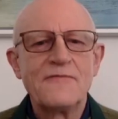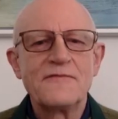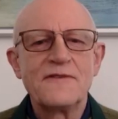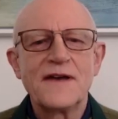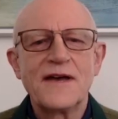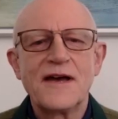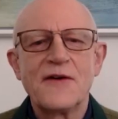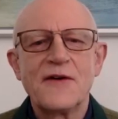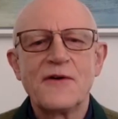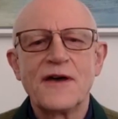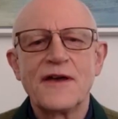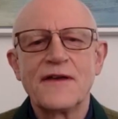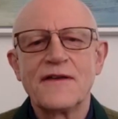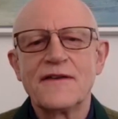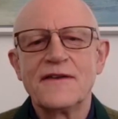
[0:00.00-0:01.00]
for how
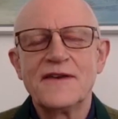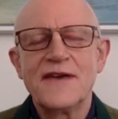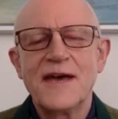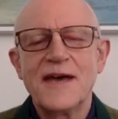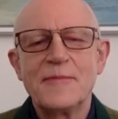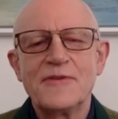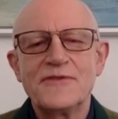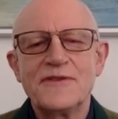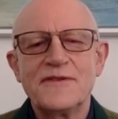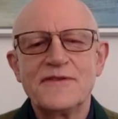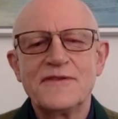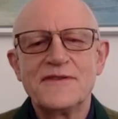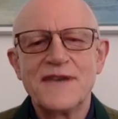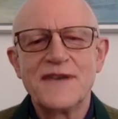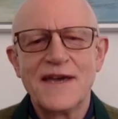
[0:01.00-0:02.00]
I inhabited
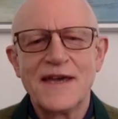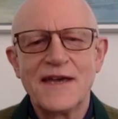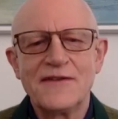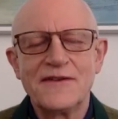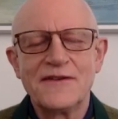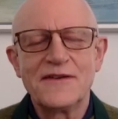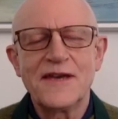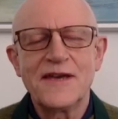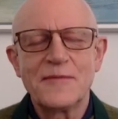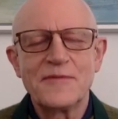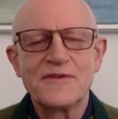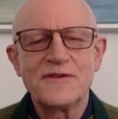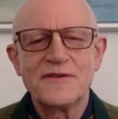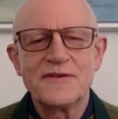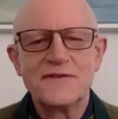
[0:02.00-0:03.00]
the day and
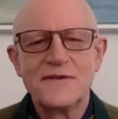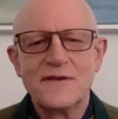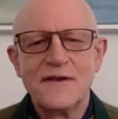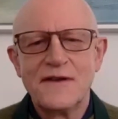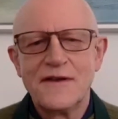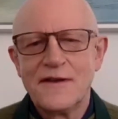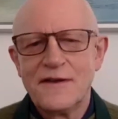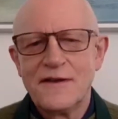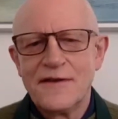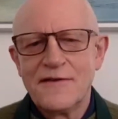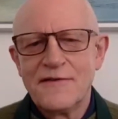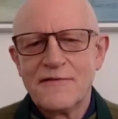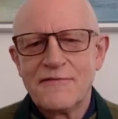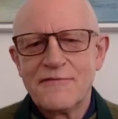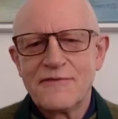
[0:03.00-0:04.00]
inhabited
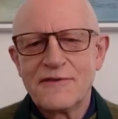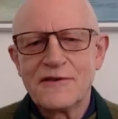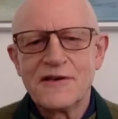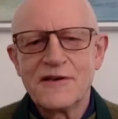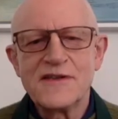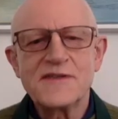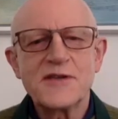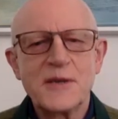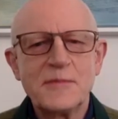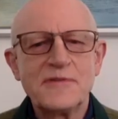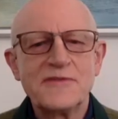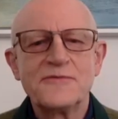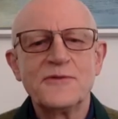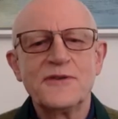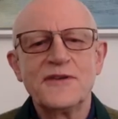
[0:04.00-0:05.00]
the last
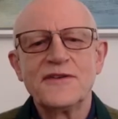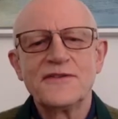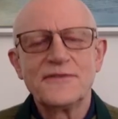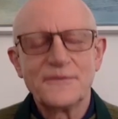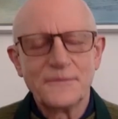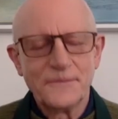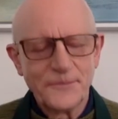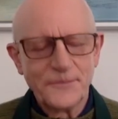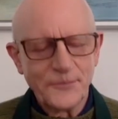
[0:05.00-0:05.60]
couple of weeks.